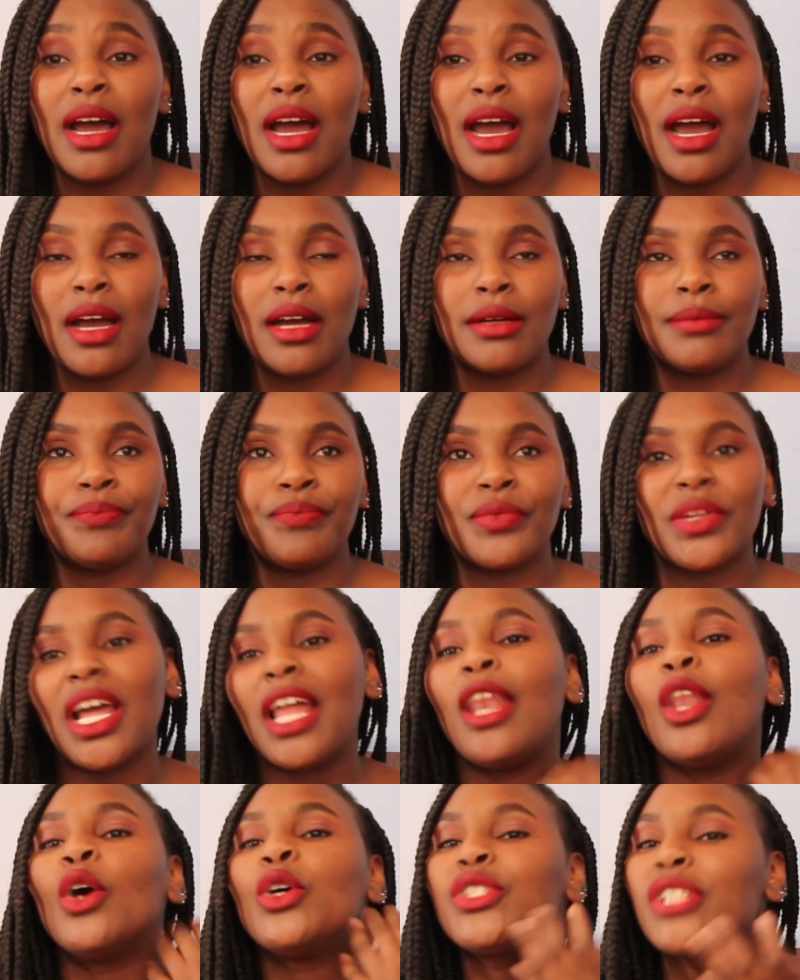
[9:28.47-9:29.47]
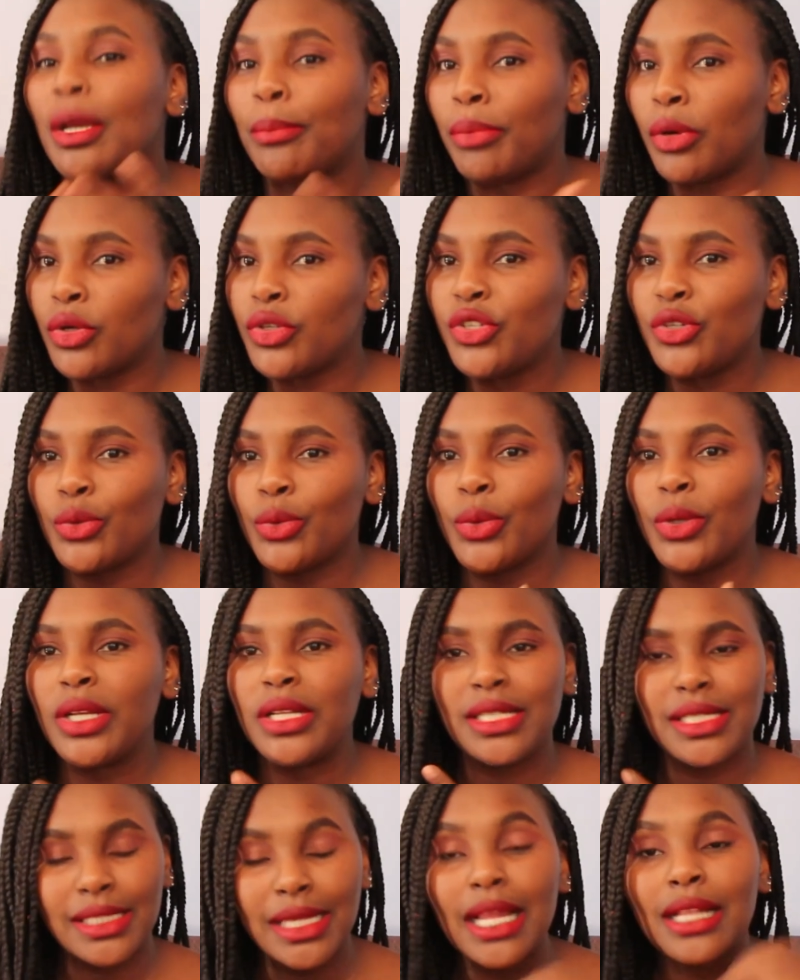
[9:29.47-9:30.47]
a lot about you. It
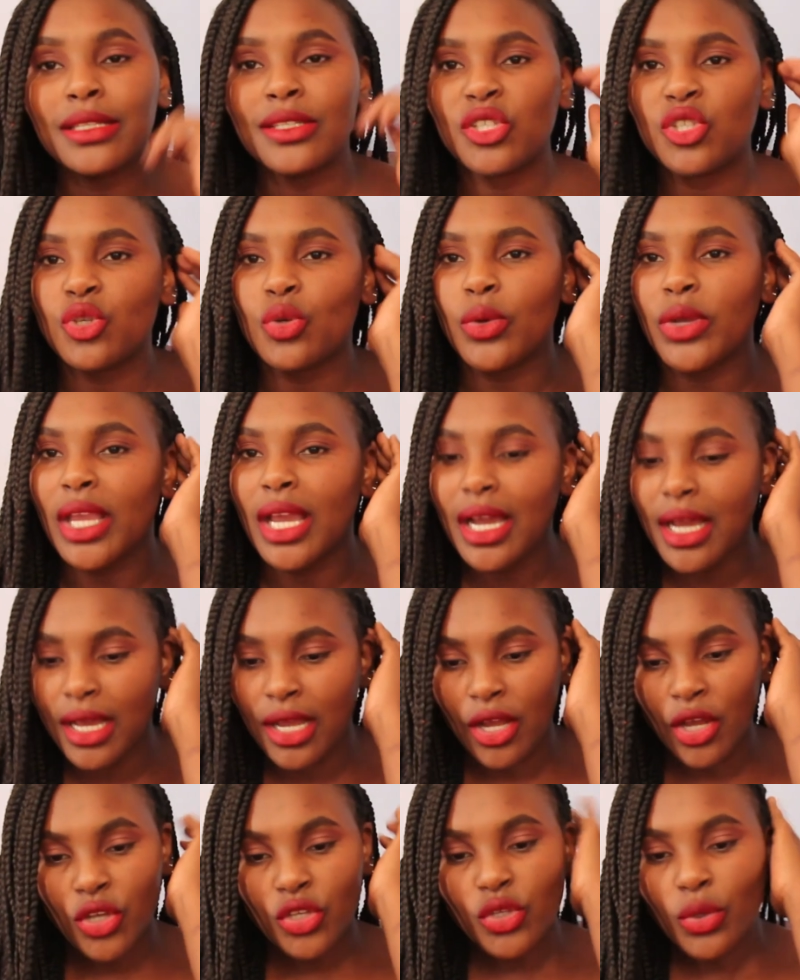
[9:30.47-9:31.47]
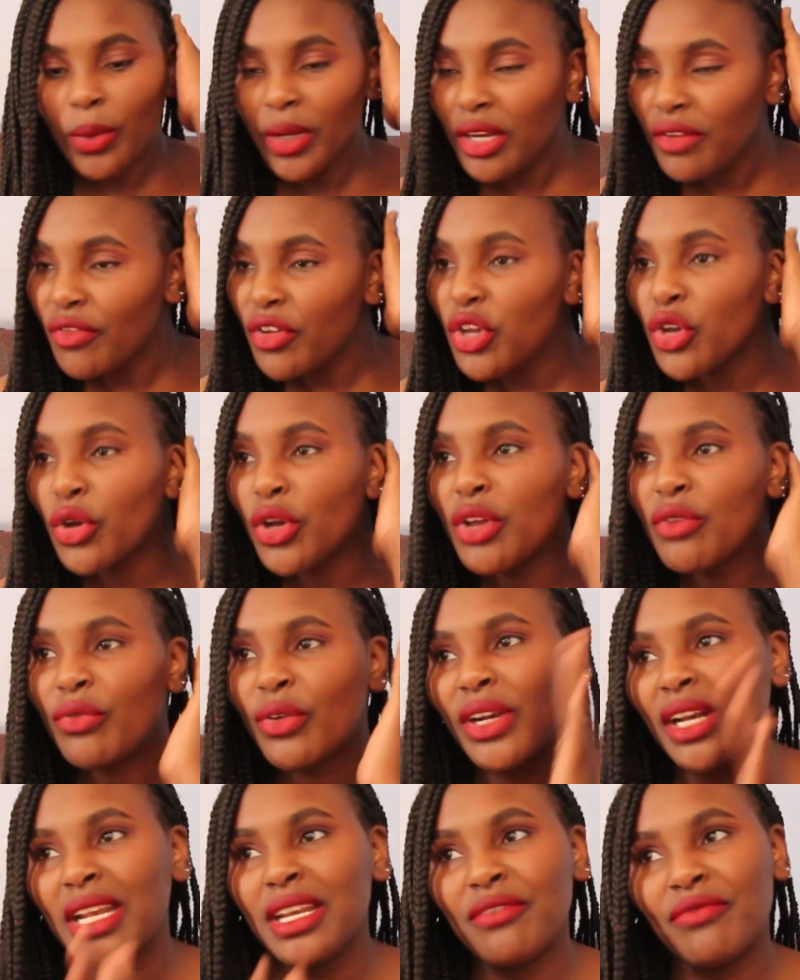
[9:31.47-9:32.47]
sells you, yeah? So whenever you're going
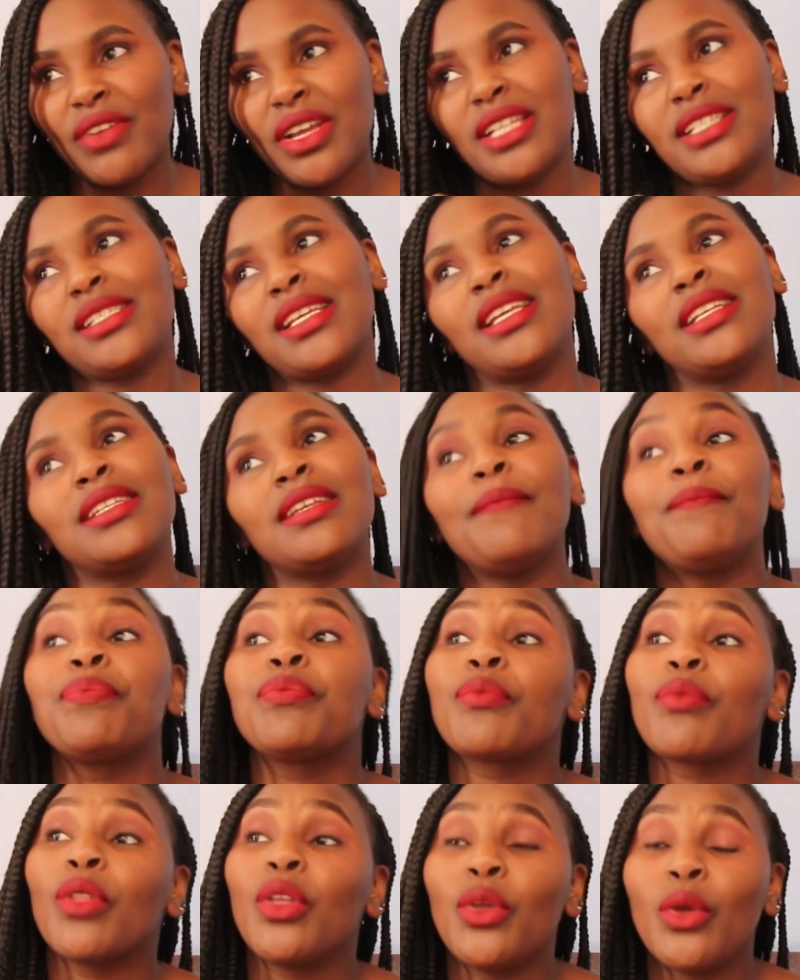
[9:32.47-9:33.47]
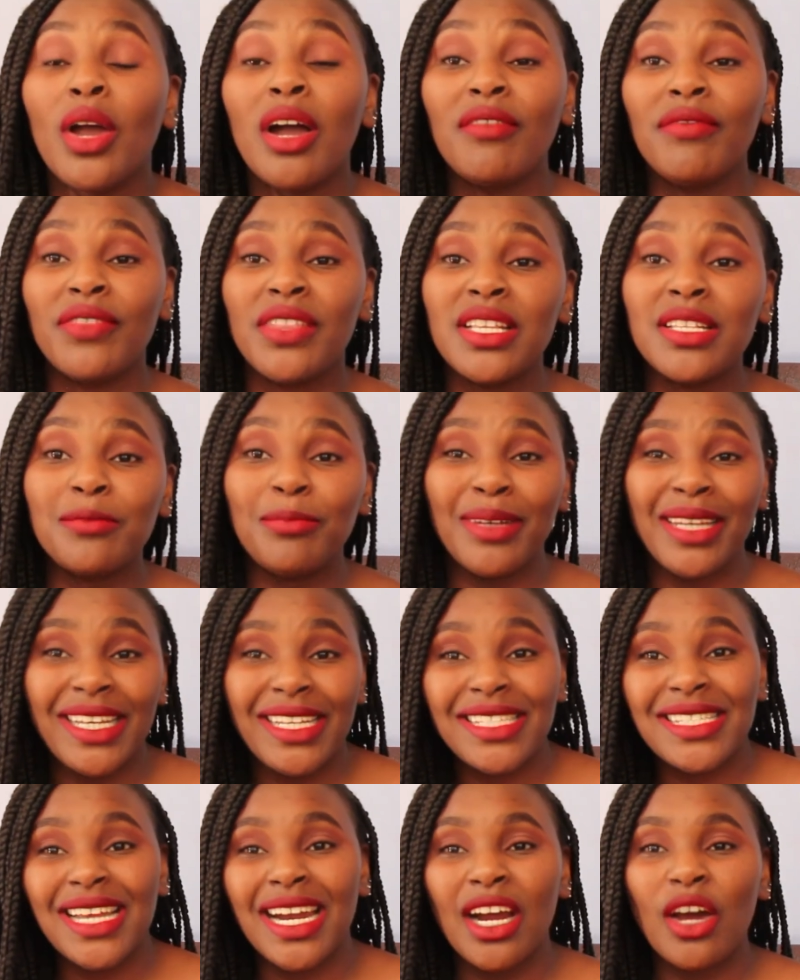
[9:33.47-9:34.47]
for an event and you have this
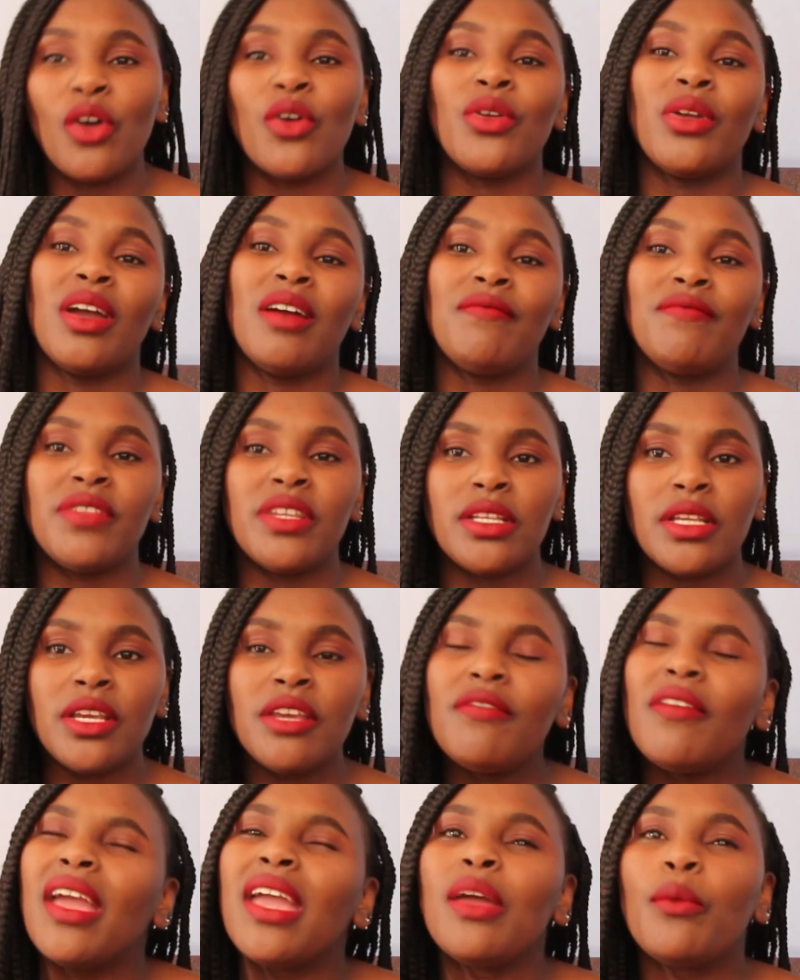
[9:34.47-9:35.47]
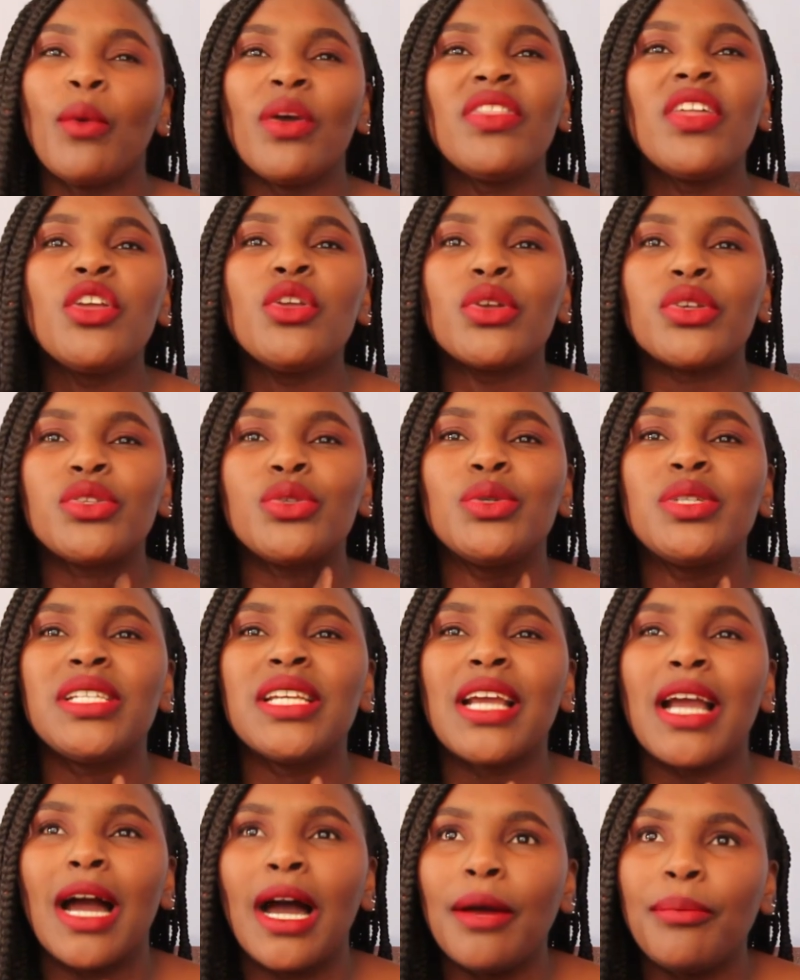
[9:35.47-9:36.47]
blazer, or you have whether you're
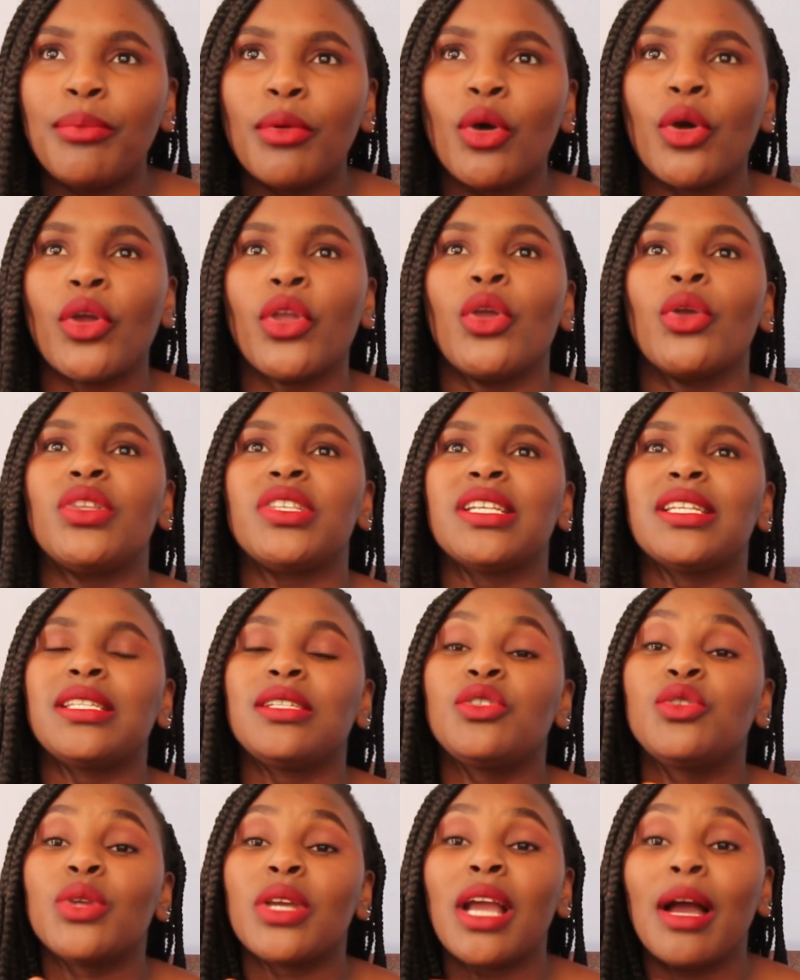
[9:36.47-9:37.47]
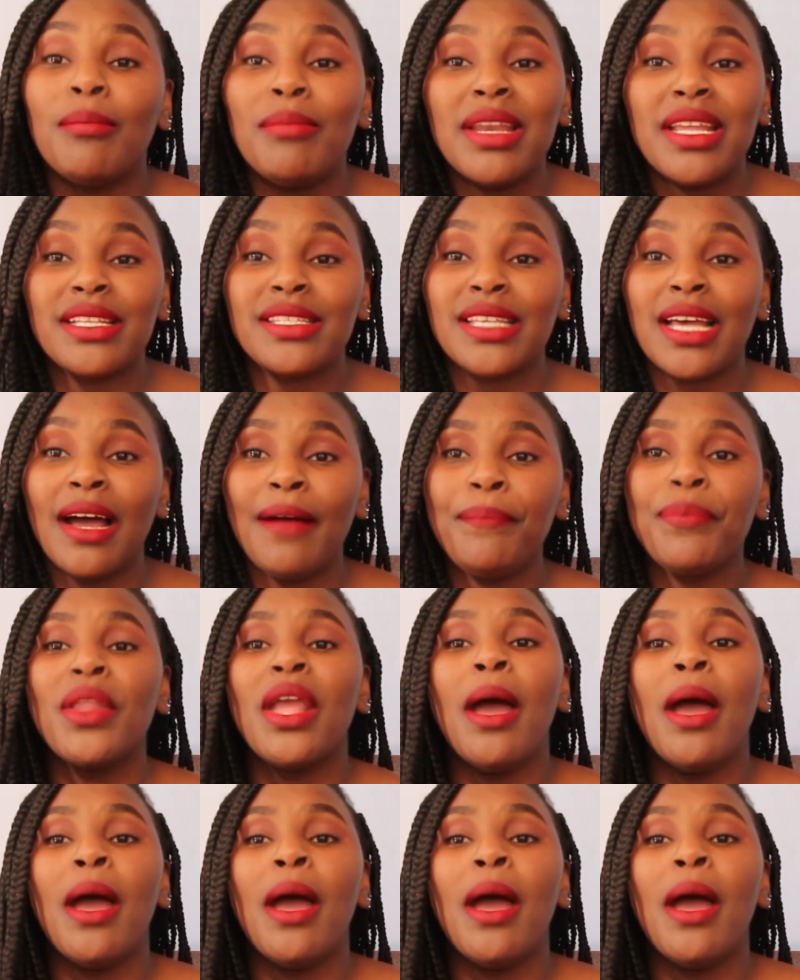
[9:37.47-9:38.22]
suiting up or you're just doing a blazer,